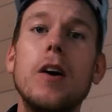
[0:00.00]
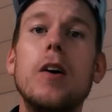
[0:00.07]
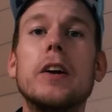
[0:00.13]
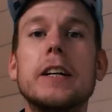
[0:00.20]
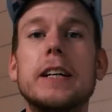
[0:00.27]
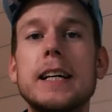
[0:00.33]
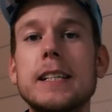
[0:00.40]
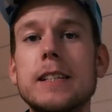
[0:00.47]
On
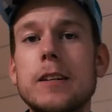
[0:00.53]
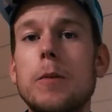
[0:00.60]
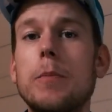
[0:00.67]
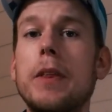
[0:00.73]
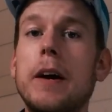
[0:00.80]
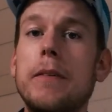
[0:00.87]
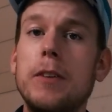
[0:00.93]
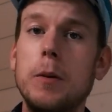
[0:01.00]
a desktop
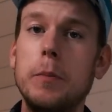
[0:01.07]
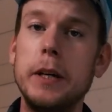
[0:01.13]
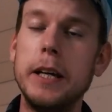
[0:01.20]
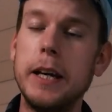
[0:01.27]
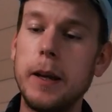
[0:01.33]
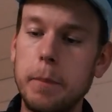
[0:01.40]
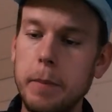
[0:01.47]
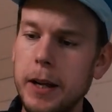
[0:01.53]
that will be
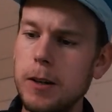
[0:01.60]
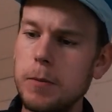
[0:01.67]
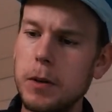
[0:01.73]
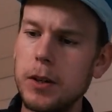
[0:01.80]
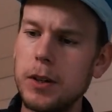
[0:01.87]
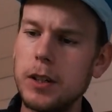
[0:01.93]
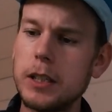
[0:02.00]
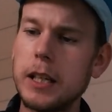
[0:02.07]
a
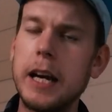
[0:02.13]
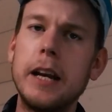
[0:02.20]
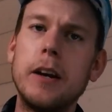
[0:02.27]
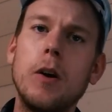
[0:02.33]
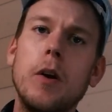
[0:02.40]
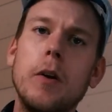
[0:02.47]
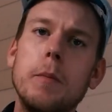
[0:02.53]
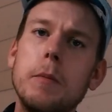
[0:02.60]
billboard and
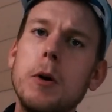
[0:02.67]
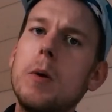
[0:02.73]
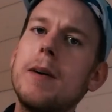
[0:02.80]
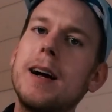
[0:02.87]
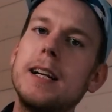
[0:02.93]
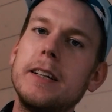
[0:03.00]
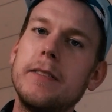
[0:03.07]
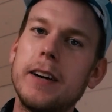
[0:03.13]
on
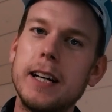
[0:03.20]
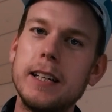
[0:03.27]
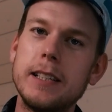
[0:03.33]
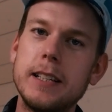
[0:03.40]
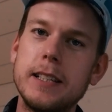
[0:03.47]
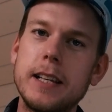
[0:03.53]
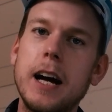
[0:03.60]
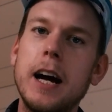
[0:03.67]
mobile
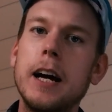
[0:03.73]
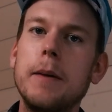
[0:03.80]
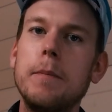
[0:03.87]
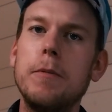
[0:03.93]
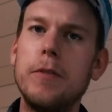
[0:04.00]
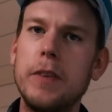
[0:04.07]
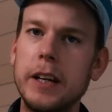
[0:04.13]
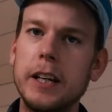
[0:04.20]
devices
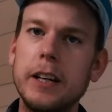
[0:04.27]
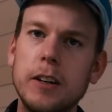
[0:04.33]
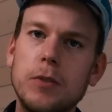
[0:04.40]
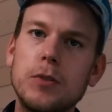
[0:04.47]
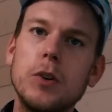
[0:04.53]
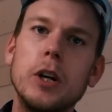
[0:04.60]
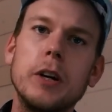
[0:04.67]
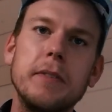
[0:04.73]
I'm thinking
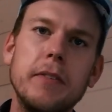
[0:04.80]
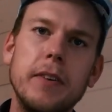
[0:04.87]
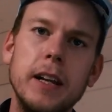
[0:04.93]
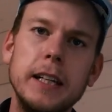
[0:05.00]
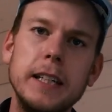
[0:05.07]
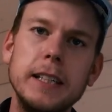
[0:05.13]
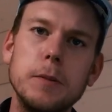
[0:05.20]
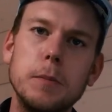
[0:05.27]
of going with a
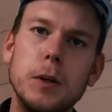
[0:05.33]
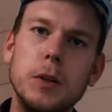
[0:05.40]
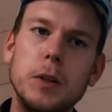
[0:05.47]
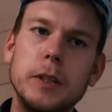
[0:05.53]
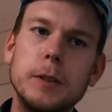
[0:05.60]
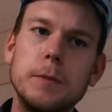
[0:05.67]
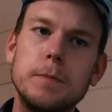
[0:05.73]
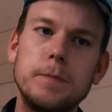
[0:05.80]
leaderboard.